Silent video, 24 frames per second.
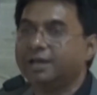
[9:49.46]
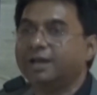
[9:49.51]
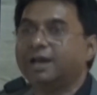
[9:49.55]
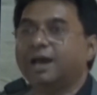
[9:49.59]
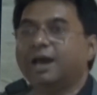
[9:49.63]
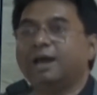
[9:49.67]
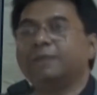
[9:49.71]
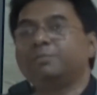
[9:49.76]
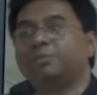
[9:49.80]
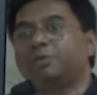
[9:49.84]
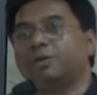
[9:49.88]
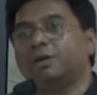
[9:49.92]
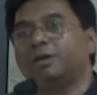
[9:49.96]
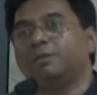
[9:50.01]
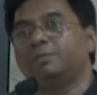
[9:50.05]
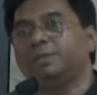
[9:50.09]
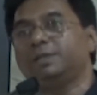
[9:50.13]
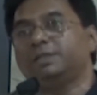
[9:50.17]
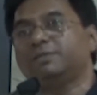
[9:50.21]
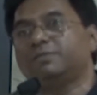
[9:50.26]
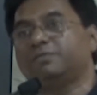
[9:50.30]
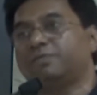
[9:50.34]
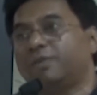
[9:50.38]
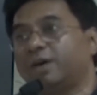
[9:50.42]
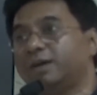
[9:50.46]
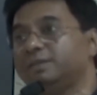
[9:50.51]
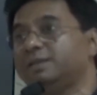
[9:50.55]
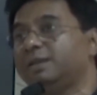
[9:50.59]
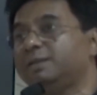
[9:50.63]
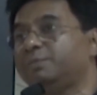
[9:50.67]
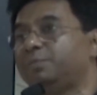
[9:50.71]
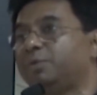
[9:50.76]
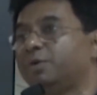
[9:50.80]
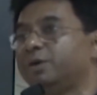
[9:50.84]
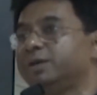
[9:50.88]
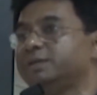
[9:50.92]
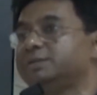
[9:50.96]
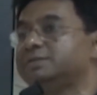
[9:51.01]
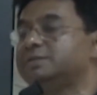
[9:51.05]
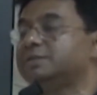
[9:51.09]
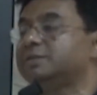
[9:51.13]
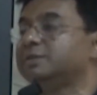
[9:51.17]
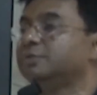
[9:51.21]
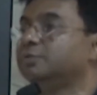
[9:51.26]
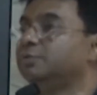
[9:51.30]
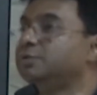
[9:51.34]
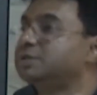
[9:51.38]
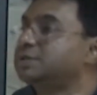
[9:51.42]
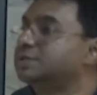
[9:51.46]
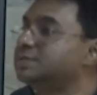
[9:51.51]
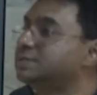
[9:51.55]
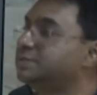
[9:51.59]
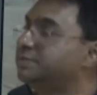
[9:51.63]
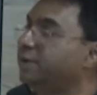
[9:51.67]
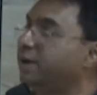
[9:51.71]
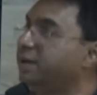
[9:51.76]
and probably the final point, which is